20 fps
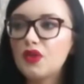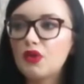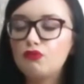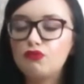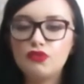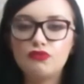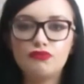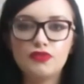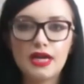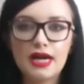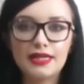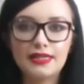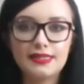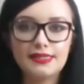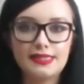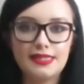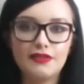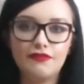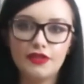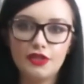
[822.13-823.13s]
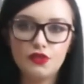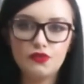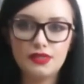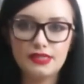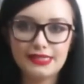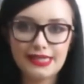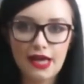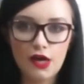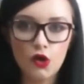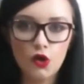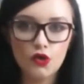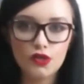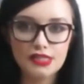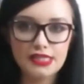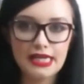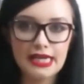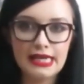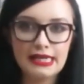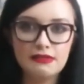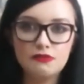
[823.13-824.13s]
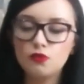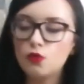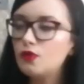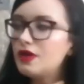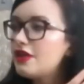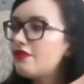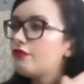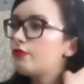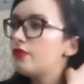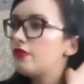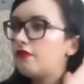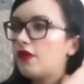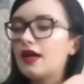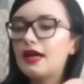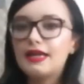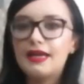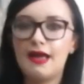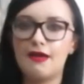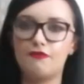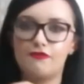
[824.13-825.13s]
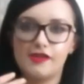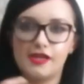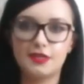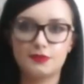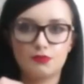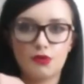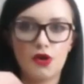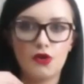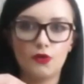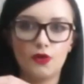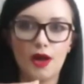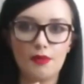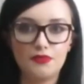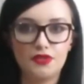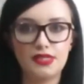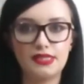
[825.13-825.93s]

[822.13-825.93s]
with reality TV, you need to get hooked in, or even with like a Netflix program,